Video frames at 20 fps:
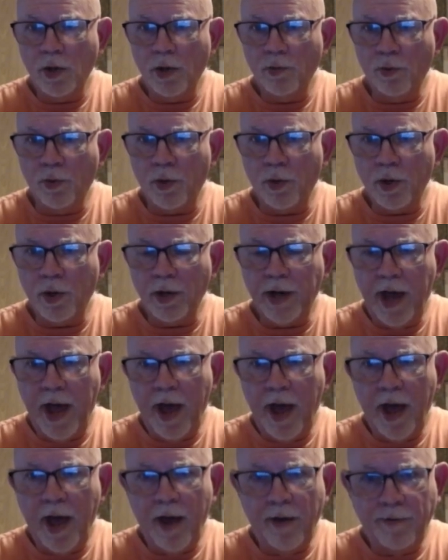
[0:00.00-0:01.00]
We're going to
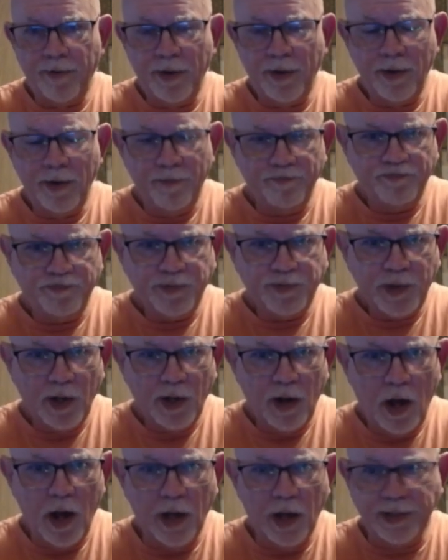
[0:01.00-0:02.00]
have
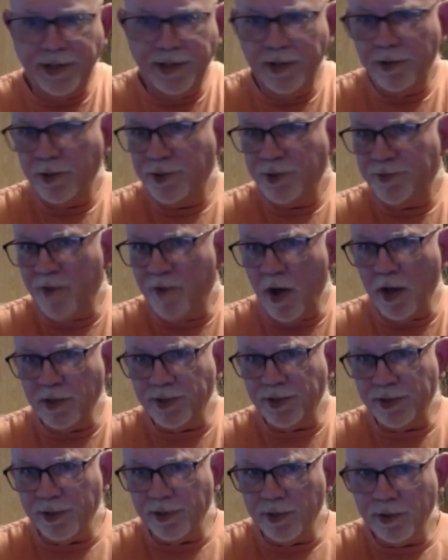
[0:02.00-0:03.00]
a dinner
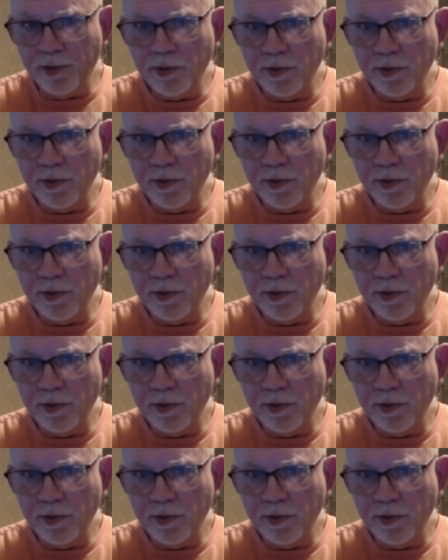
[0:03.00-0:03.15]
sponsor.